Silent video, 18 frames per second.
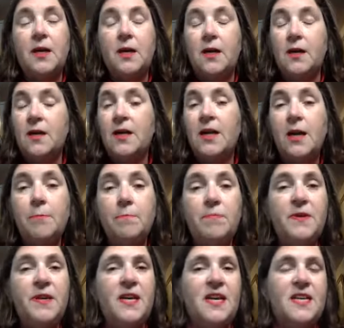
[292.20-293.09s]

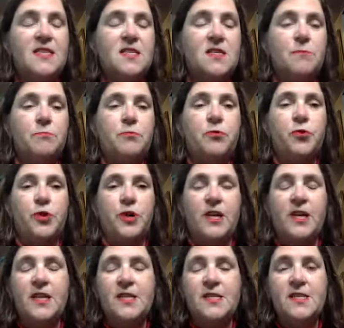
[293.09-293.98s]
company support?
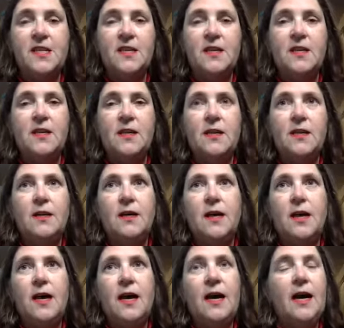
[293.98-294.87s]
Is it,
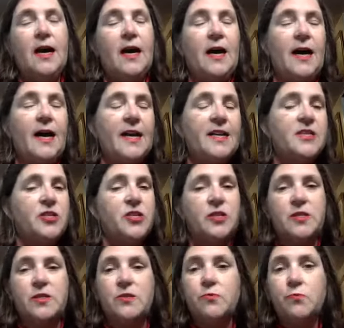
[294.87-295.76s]
I
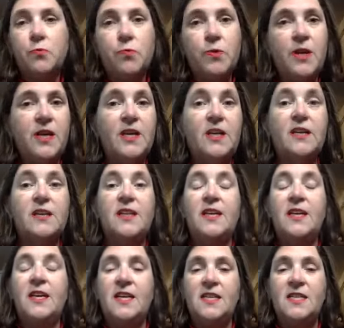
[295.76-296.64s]
just really
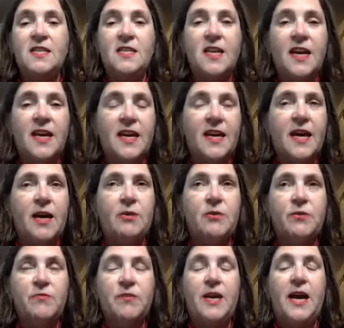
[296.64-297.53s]
need to get out
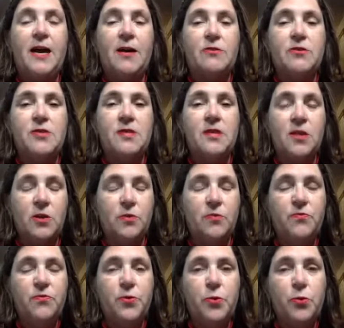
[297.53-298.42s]
of the house and go
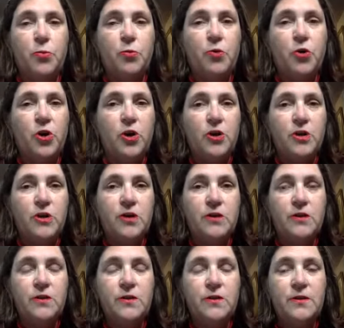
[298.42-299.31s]
for a walk?
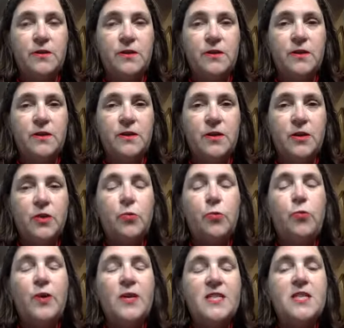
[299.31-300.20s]

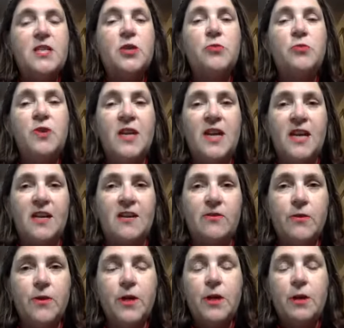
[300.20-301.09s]
What do you need?
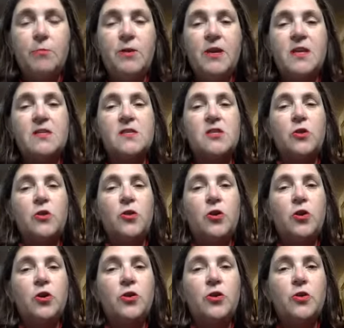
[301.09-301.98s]
Because
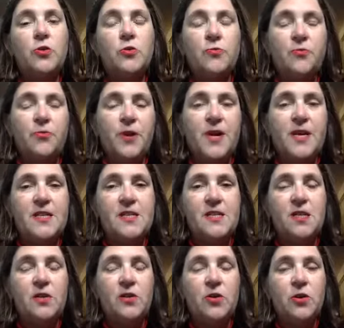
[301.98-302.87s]
all your friends
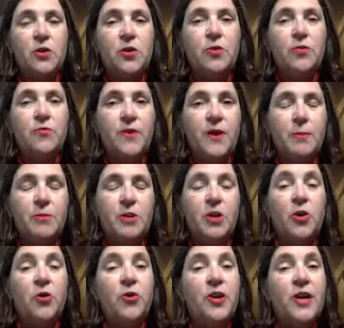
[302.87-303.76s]
and all your
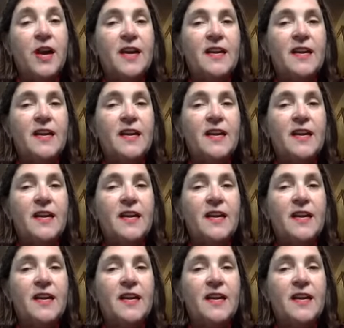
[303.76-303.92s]
family are not